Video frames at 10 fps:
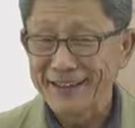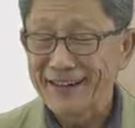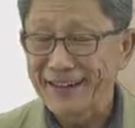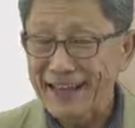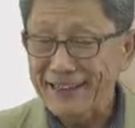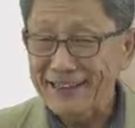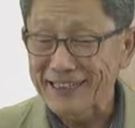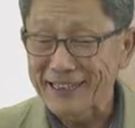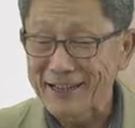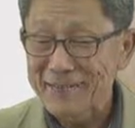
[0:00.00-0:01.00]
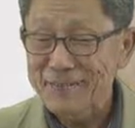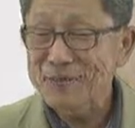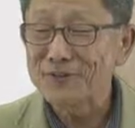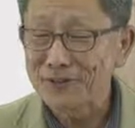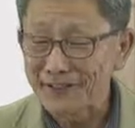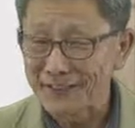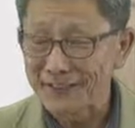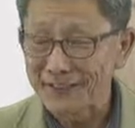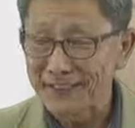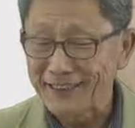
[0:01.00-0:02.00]
like the pure,
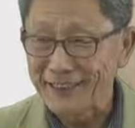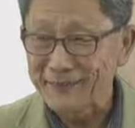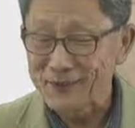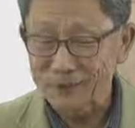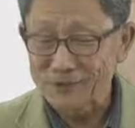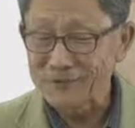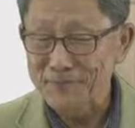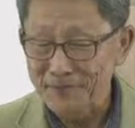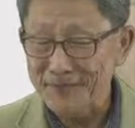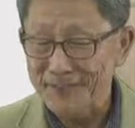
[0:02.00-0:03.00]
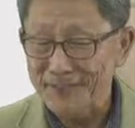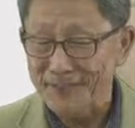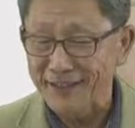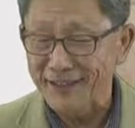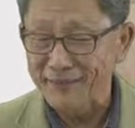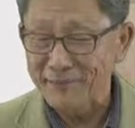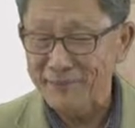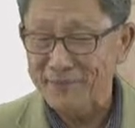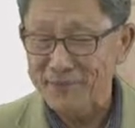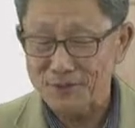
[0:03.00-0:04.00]
sodium
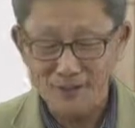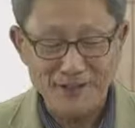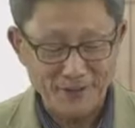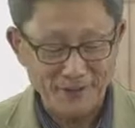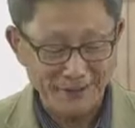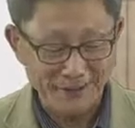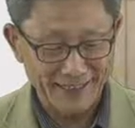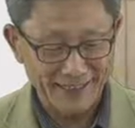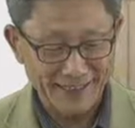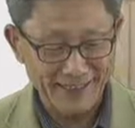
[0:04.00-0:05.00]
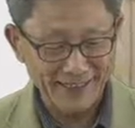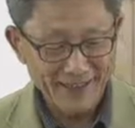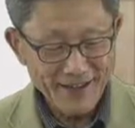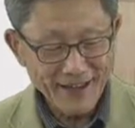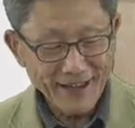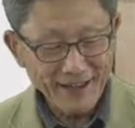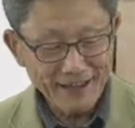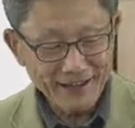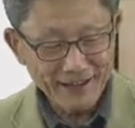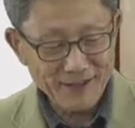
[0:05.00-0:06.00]
chloride case. And
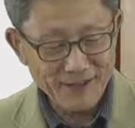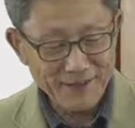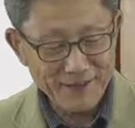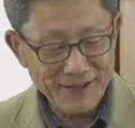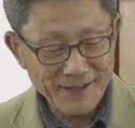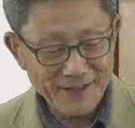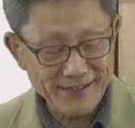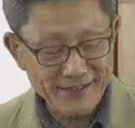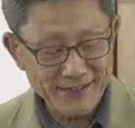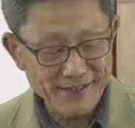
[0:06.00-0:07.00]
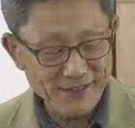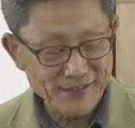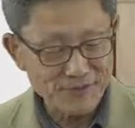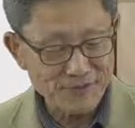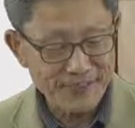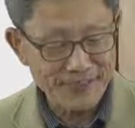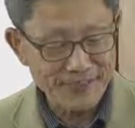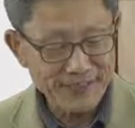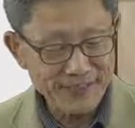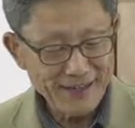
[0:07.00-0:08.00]
then chlorine vacancy concentration, you see,
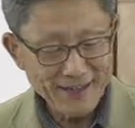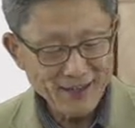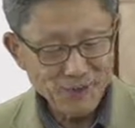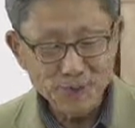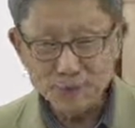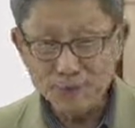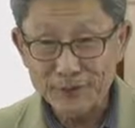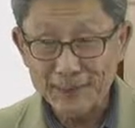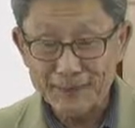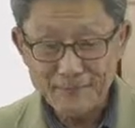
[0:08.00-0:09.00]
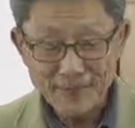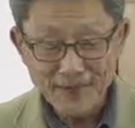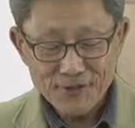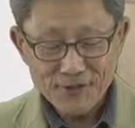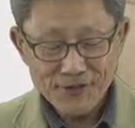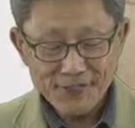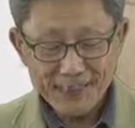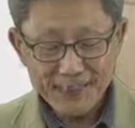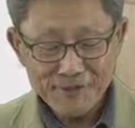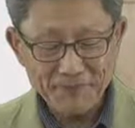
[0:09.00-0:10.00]
due to the Schottky
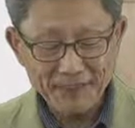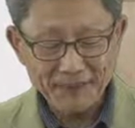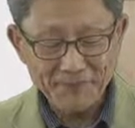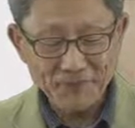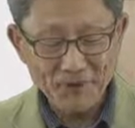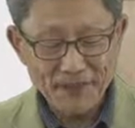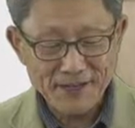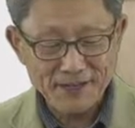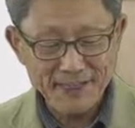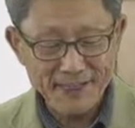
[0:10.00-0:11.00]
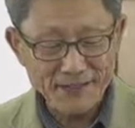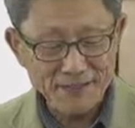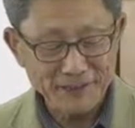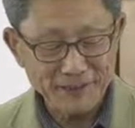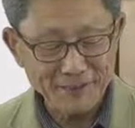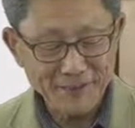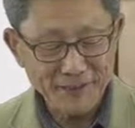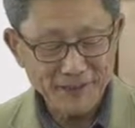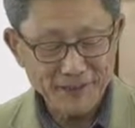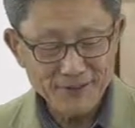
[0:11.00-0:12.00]
defect formation equilibrium,
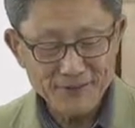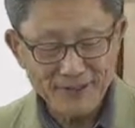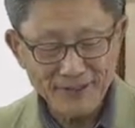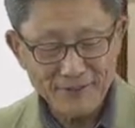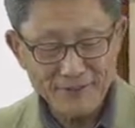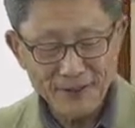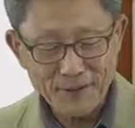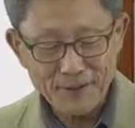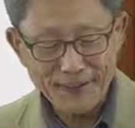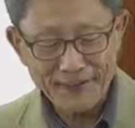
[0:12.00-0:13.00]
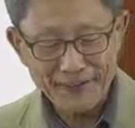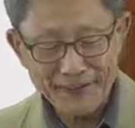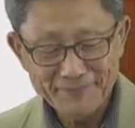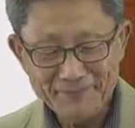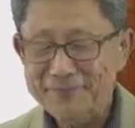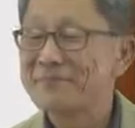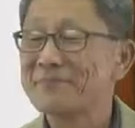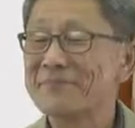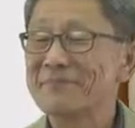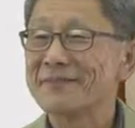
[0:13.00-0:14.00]
you end up with
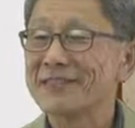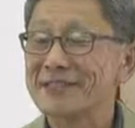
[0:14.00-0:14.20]
this